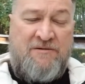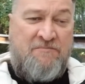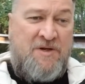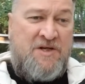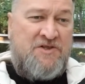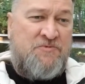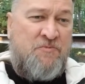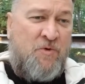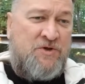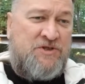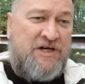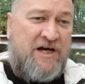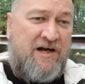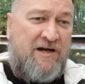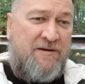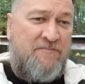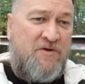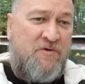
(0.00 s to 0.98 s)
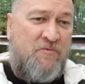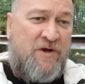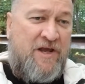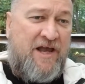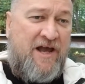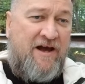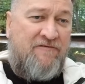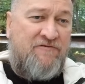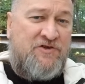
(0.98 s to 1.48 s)
It means more time that
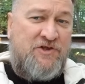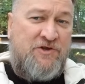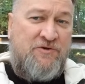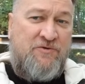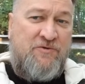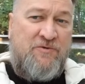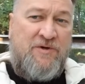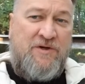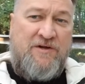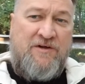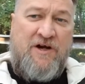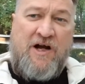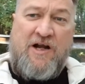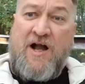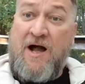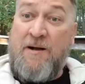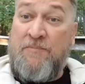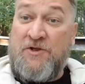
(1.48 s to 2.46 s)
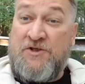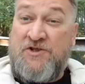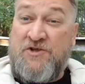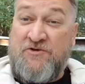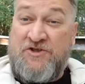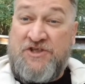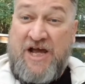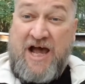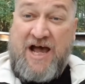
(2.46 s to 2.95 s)
we have to accomplish
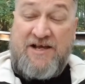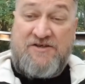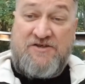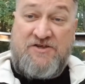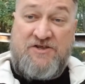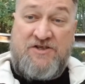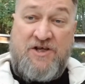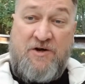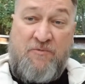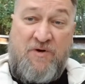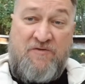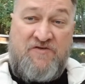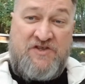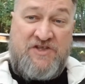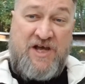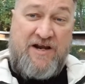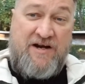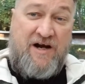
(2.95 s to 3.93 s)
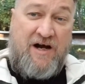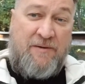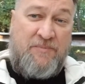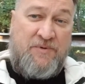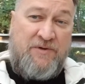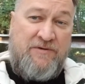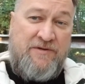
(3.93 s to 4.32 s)
those tasks that we've set up.